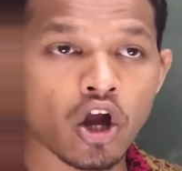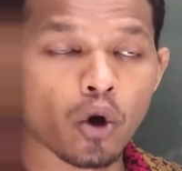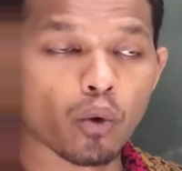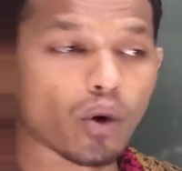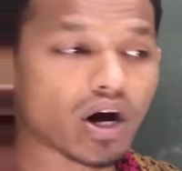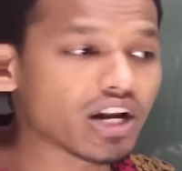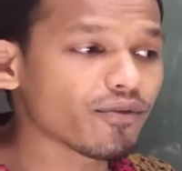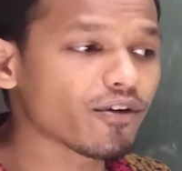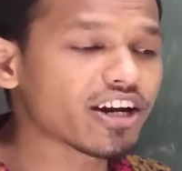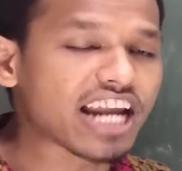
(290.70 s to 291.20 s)

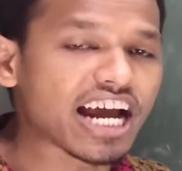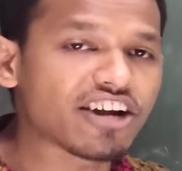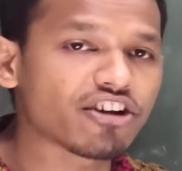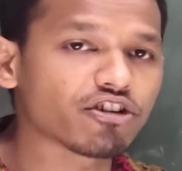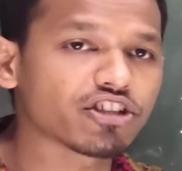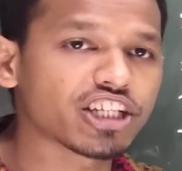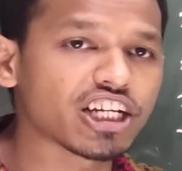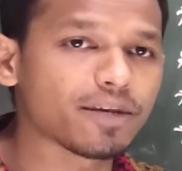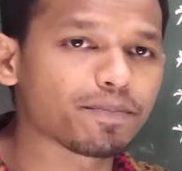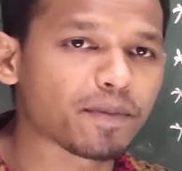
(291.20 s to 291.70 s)
Whatever
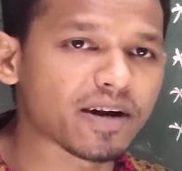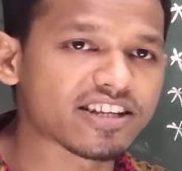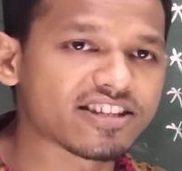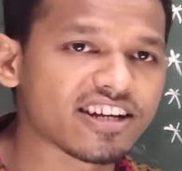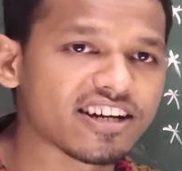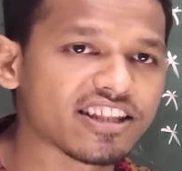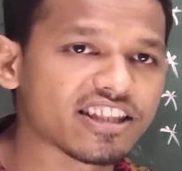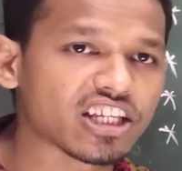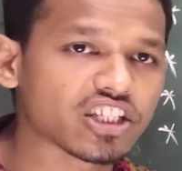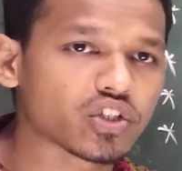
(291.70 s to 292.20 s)
nitrogen
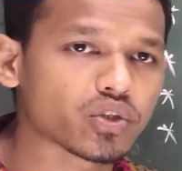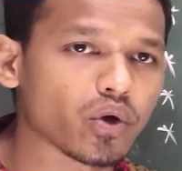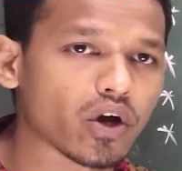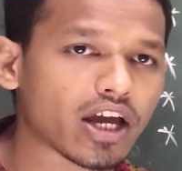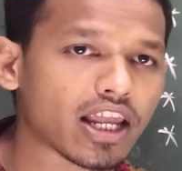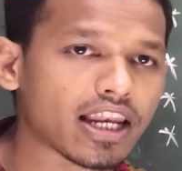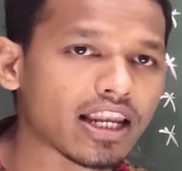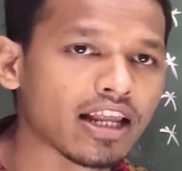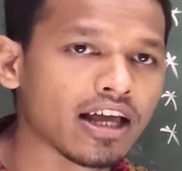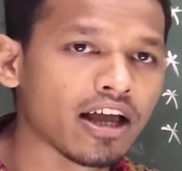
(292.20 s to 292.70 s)
present in the
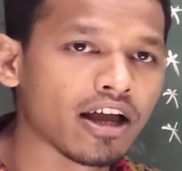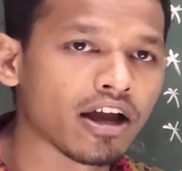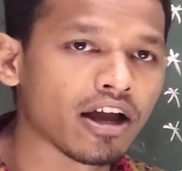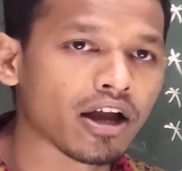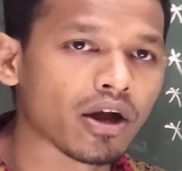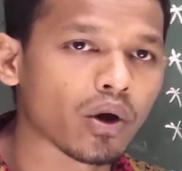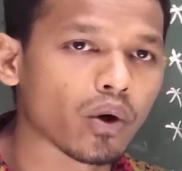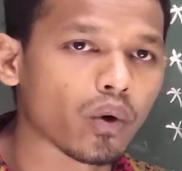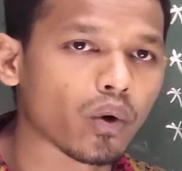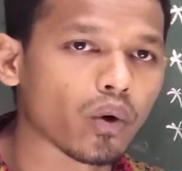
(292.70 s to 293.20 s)
soil
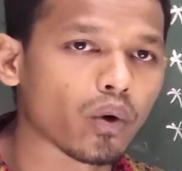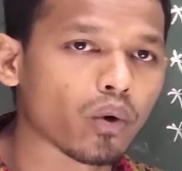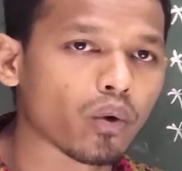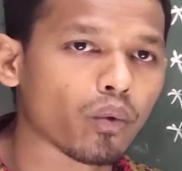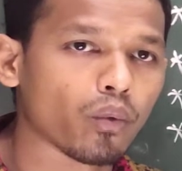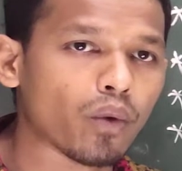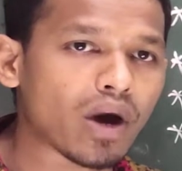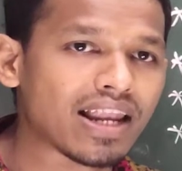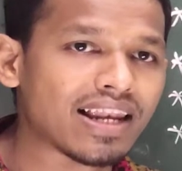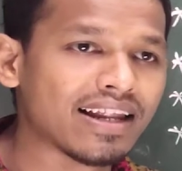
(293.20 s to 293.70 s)

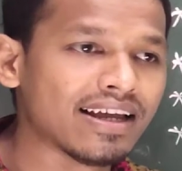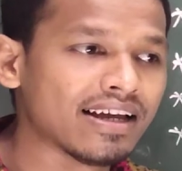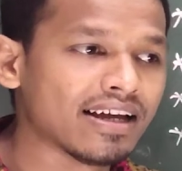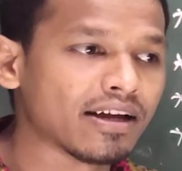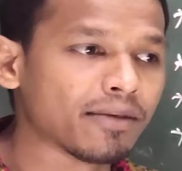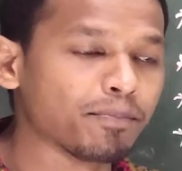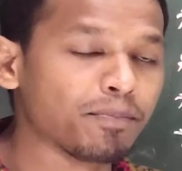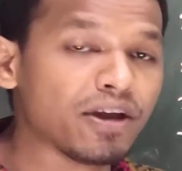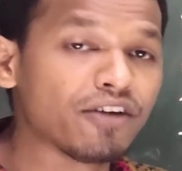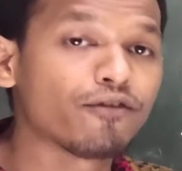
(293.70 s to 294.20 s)
while
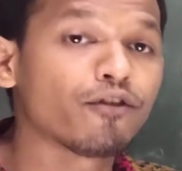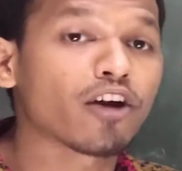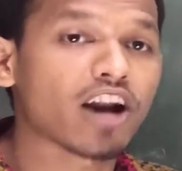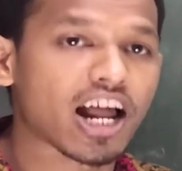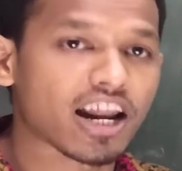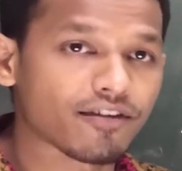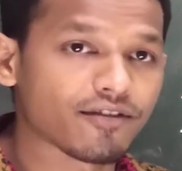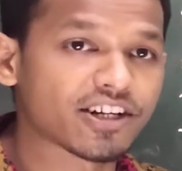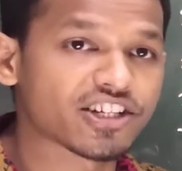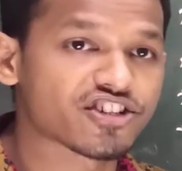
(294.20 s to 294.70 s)
before
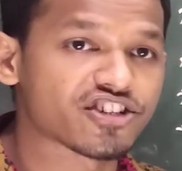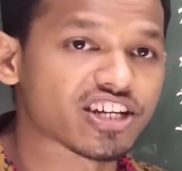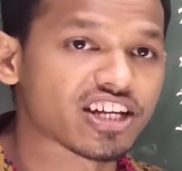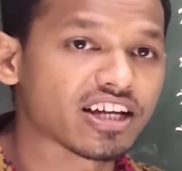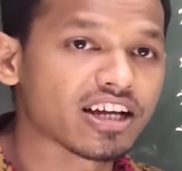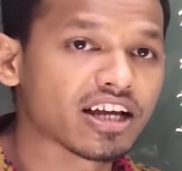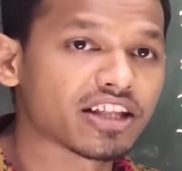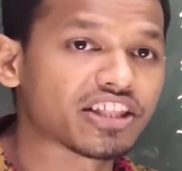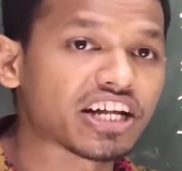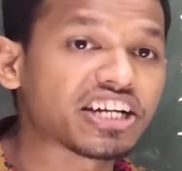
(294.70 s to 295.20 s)
harvesting,
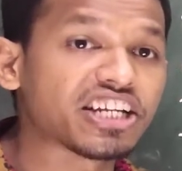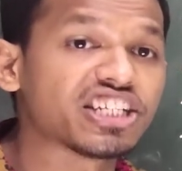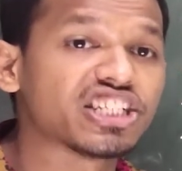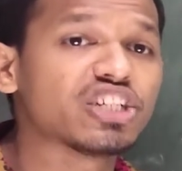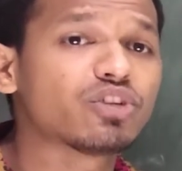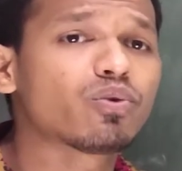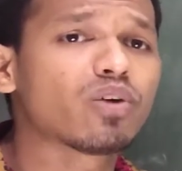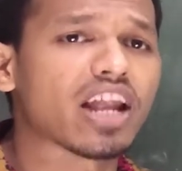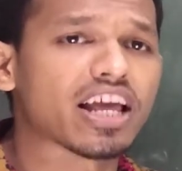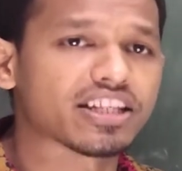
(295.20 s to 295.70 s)
that is
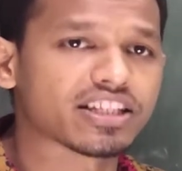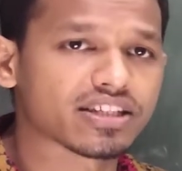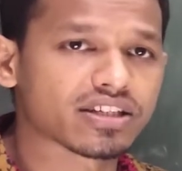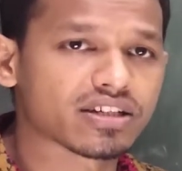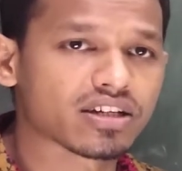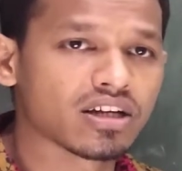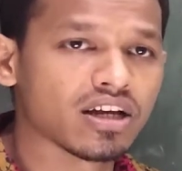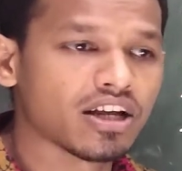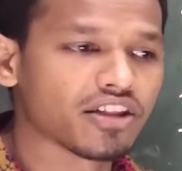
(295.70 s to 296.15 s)
utilized.